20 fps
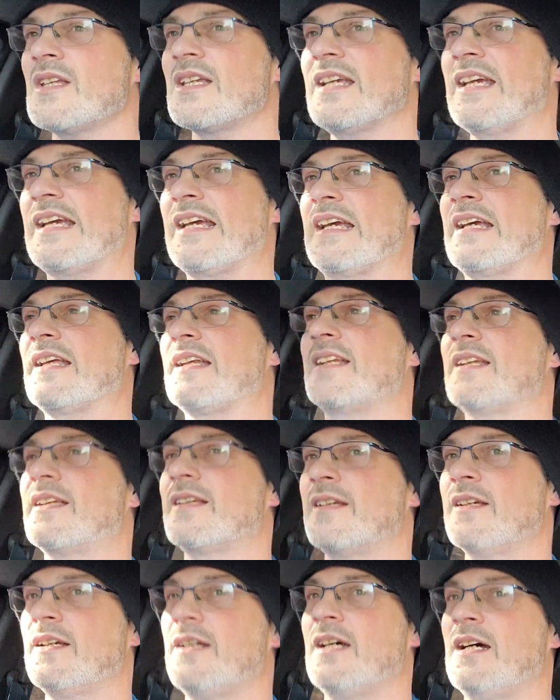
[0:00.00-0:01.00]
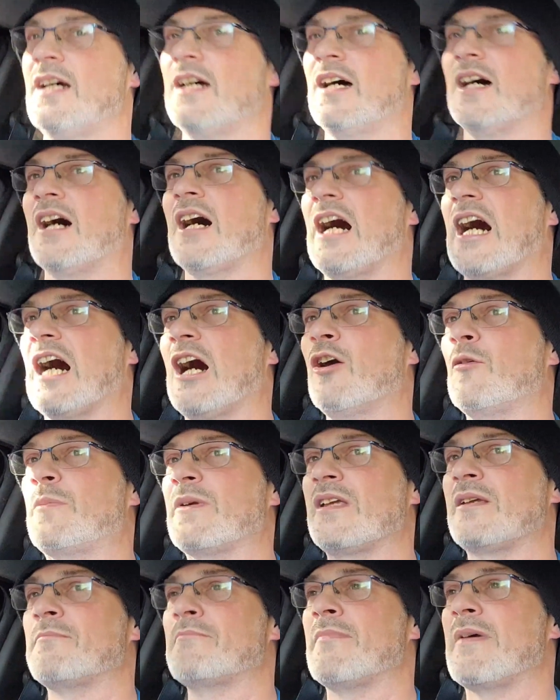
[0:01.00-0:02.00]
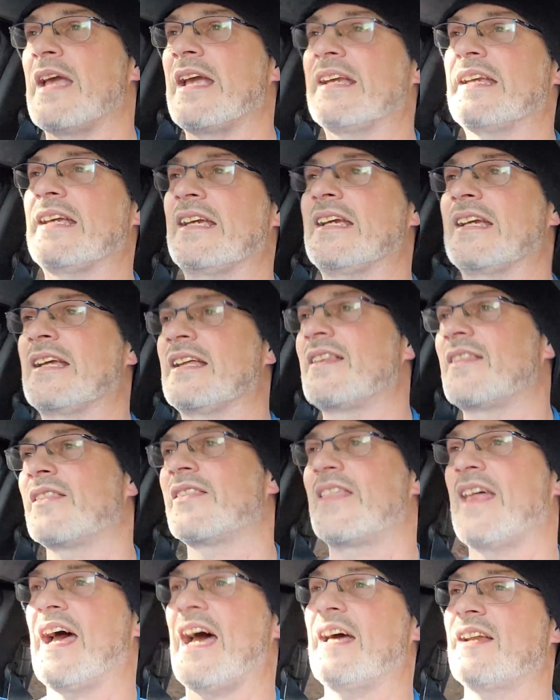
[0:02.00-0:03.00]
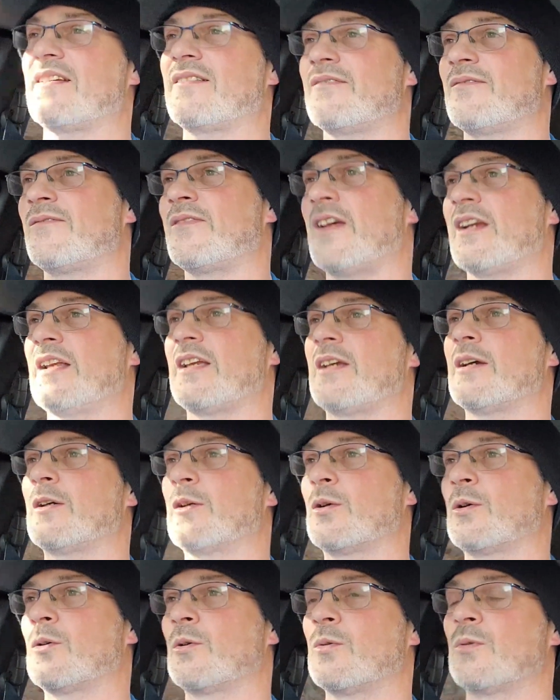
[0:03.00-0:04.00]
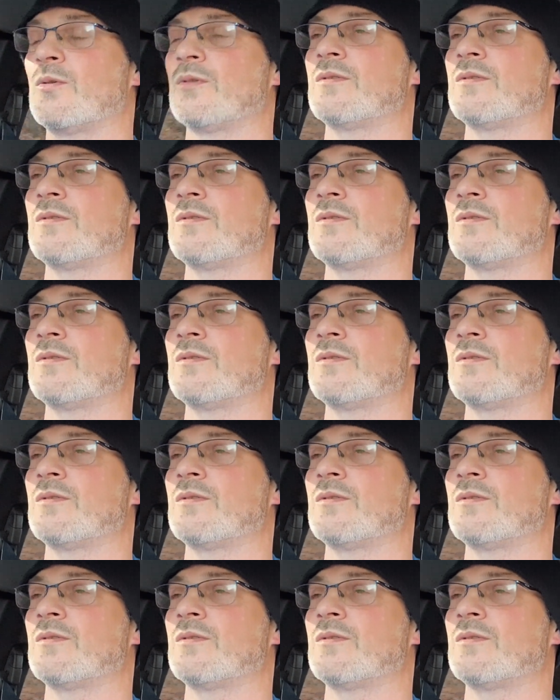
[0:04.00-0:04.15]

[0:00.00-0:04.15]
and I'll be making that video,